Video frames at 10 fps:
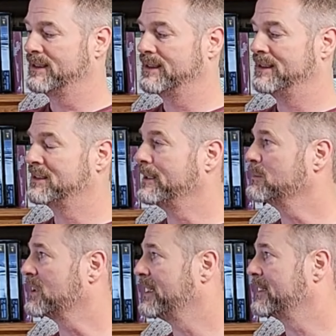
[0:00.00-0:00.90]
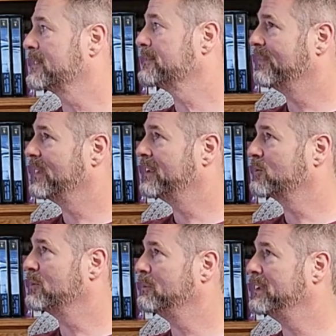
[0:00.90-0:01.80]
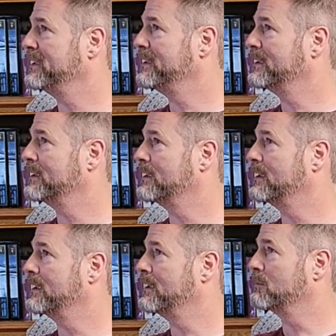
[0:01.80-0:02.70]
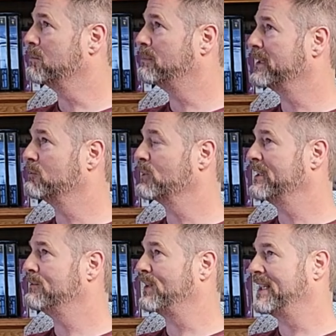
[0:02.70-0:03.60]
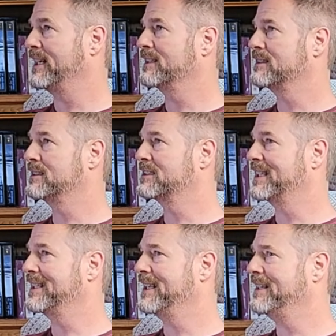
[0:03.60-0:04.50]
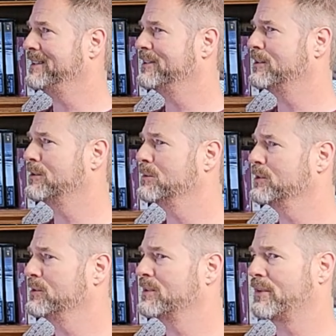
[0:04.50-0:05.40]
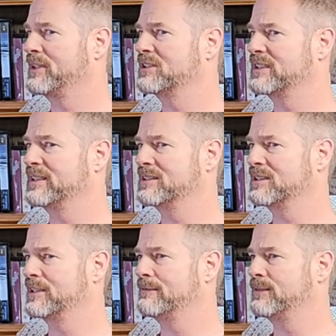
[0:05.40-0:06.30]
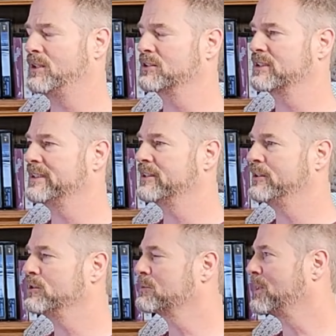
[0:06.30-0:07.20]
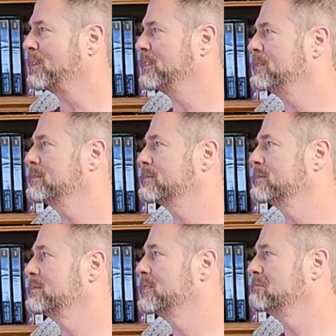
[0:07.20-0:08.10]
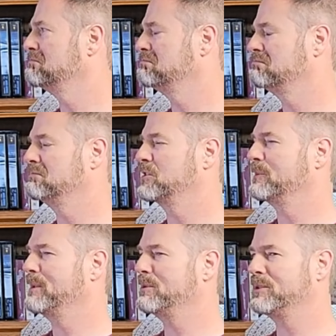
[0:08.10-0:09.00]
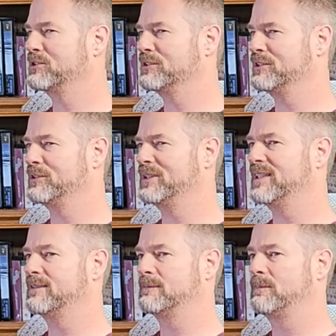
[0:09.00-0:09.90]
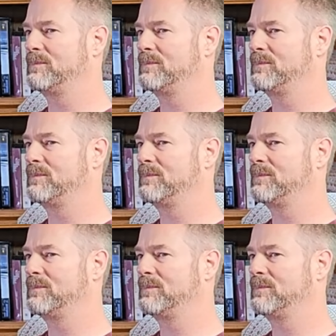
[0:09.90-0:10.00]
It seems like this would be a big red flag to say, hey, we're doing all these things that they falsely accused Paul of, so maybe we shouldn't do that.